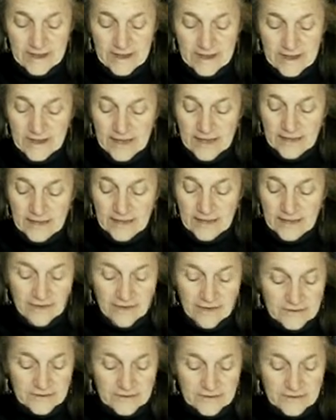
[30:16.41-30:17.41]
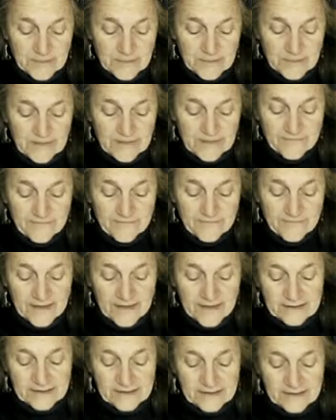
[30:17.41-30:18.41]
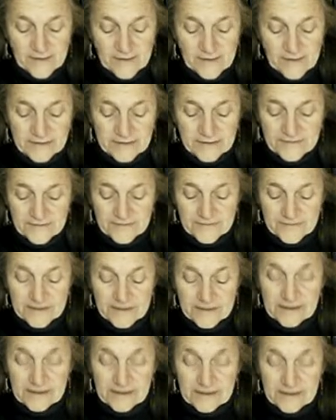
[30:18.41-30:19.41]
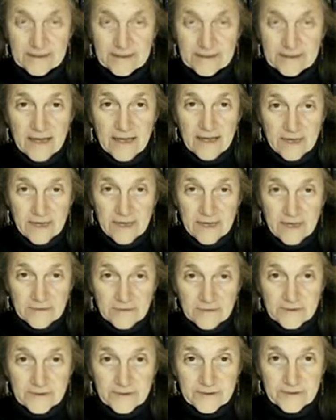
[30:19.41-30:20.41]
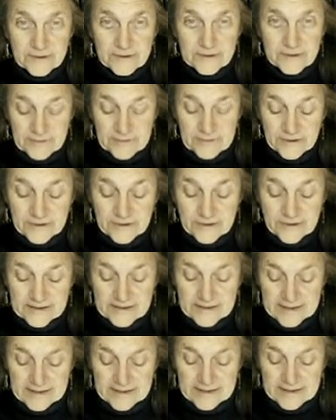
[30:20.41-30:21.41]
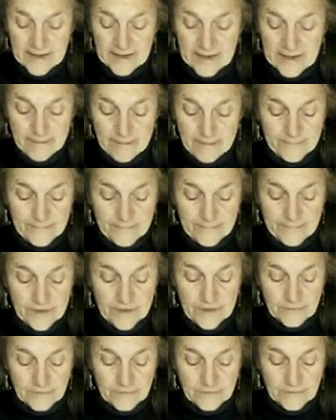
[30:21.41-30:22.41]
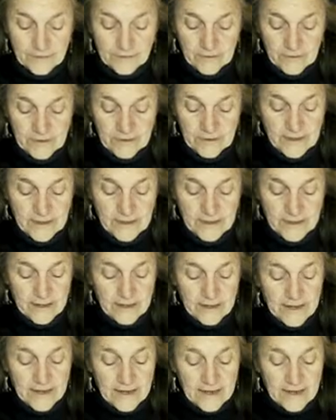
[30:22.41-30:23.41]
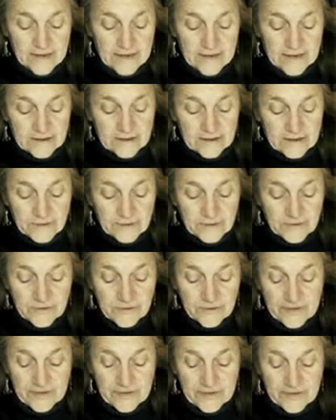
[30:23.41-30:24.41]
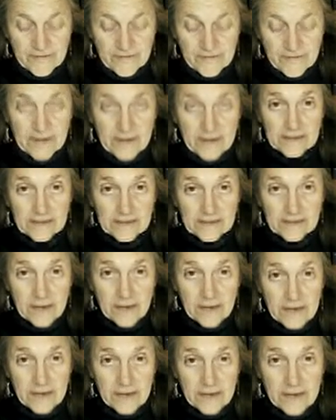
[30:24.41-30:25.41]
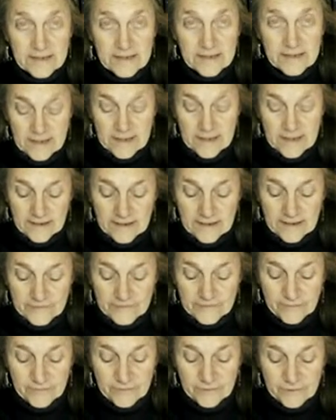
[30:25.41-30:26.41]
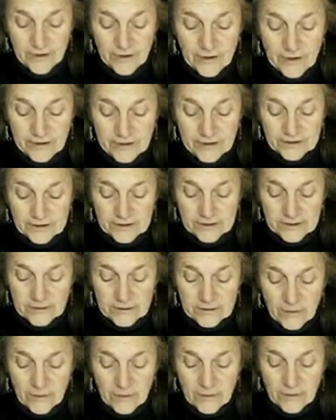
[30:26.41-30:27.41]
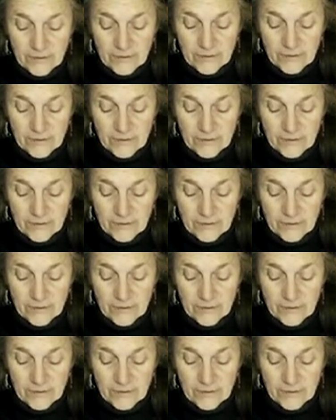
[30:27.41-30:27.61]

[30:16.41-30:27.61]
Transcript: and in others being infected by those feelings and also experiencing them." Unquote. Next, Tolstoy defines the content of true art. Quote,